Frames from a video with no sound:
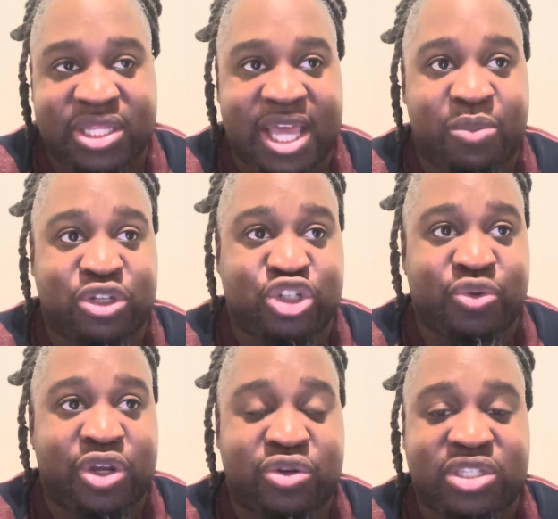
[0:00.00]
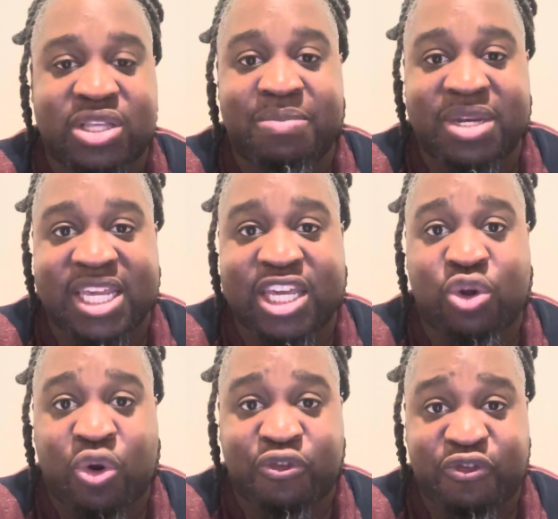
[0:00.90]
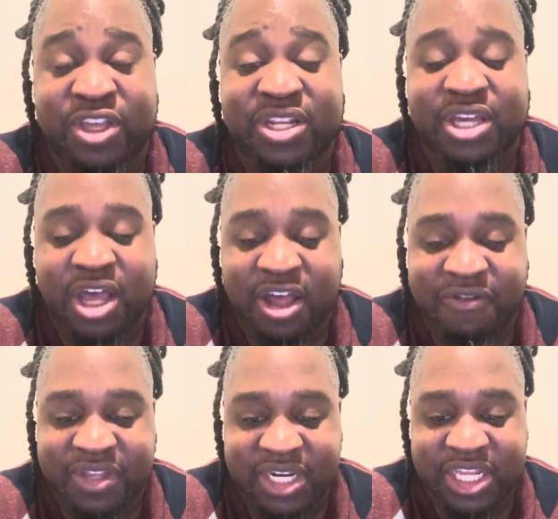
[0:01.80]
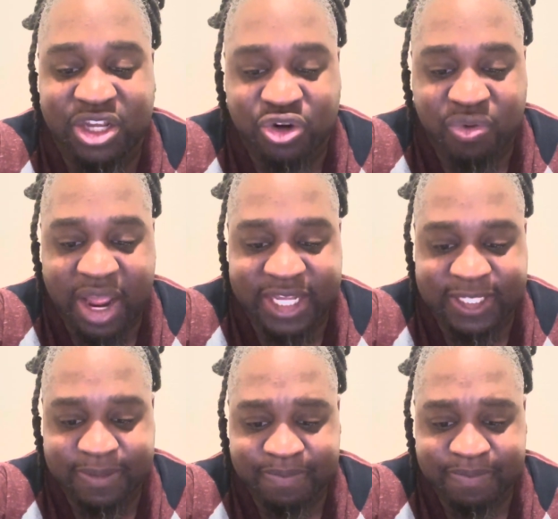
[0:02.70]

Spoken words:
that would trigger some need or feeling of needing Christ.